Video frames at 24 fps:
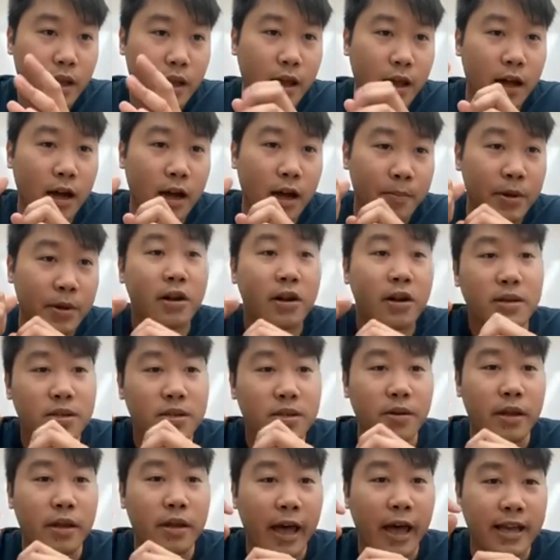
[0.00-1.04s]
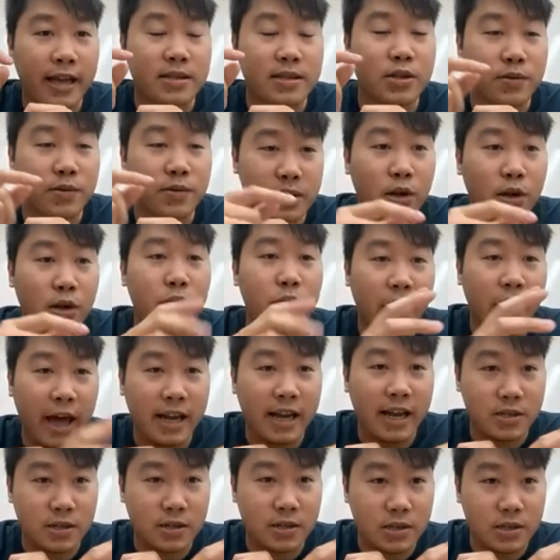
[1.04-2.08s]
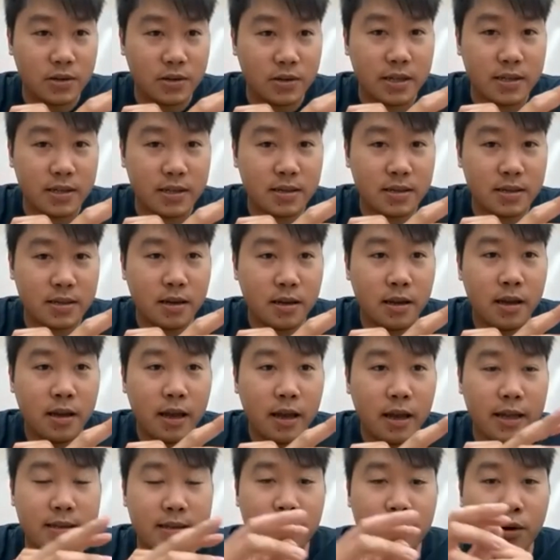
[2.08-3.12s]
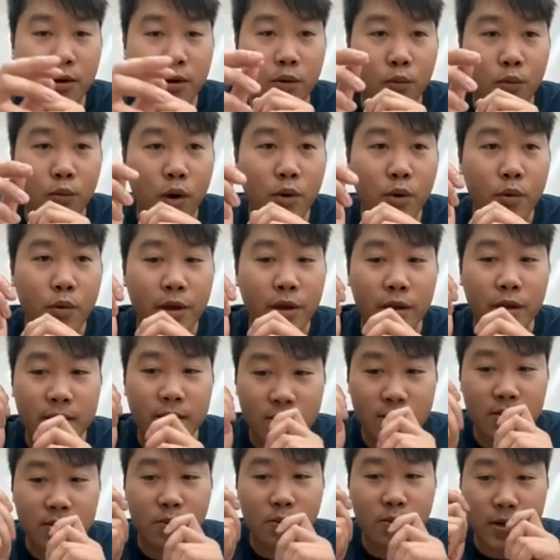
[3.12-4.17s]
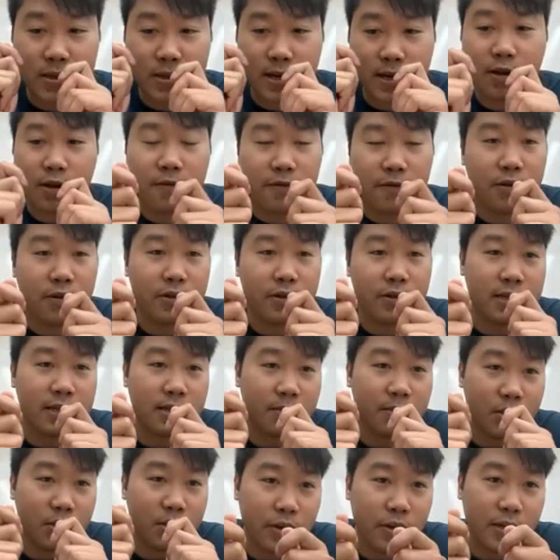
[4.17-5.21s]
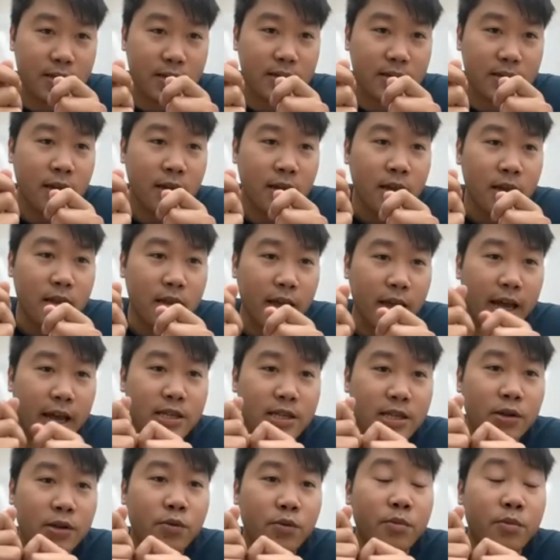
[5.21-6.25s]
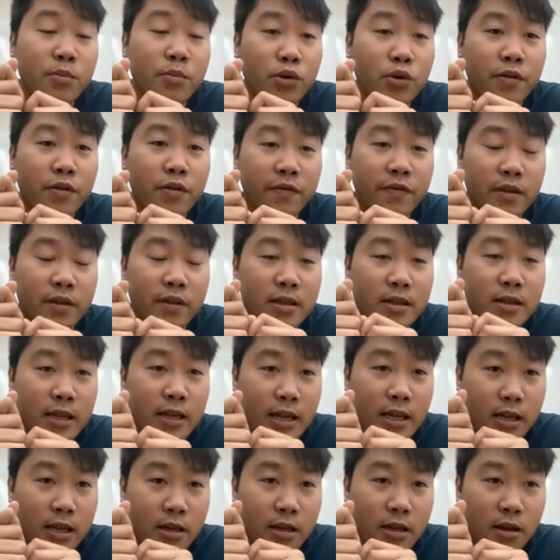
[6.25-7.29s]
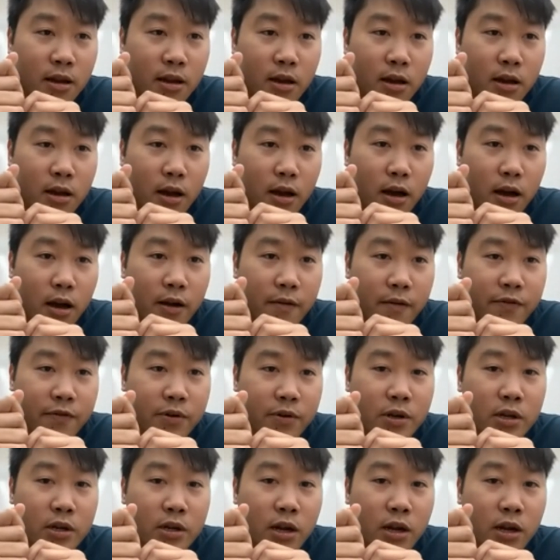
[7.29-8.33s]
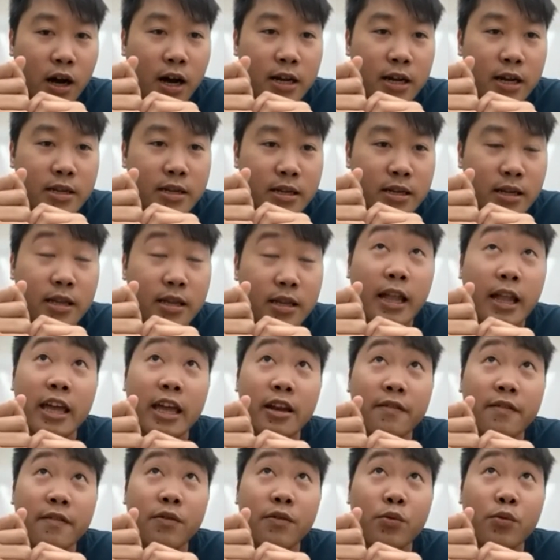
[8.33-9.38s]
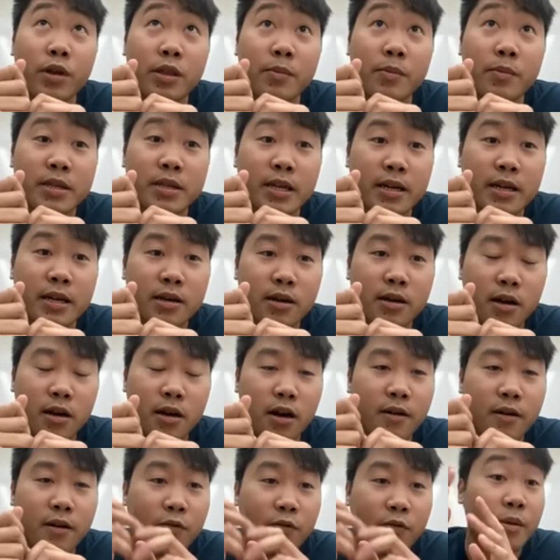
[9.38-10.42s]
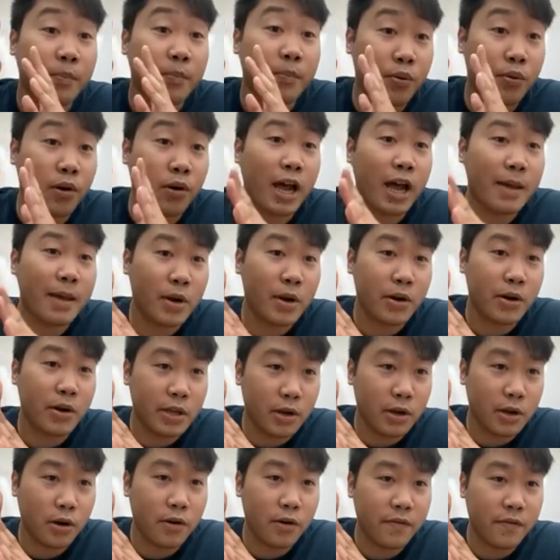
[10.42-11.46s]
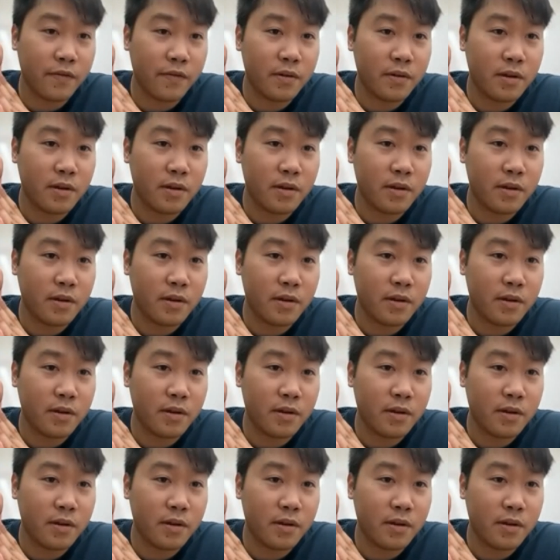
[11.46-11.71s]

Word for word: Uh, but also it has to do its own hash constraints. And so what we so, so what CycleFold ends up doing is they actually remove the need uh, for non-native arithmetic for the primary curve.